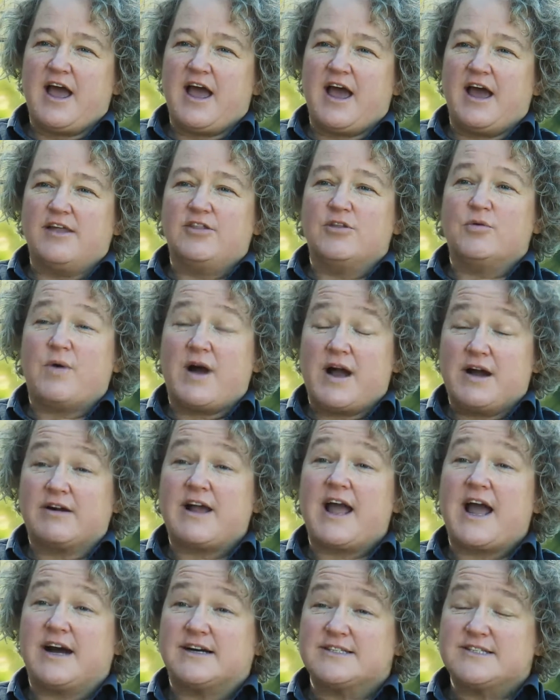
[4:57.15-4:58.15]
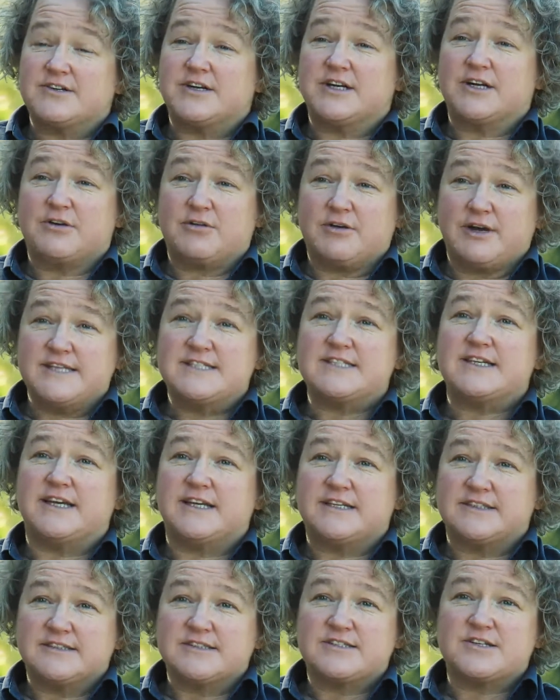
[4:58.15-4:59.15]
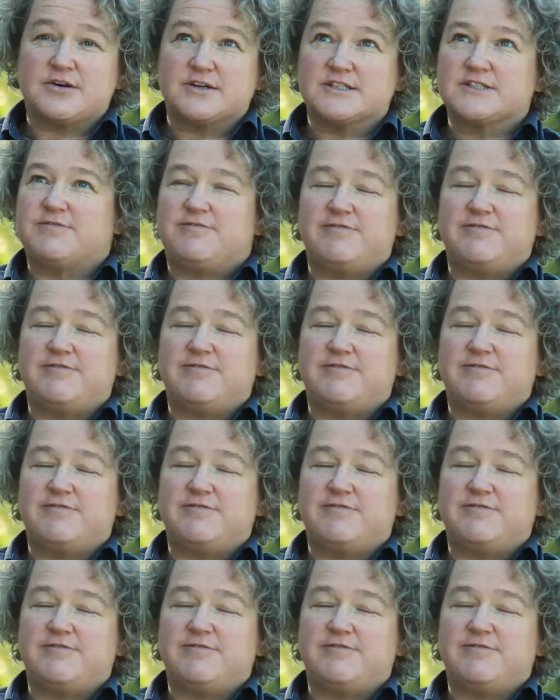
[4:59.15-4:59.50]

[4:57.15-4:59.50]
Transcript: And the whale counts are increasing, so it's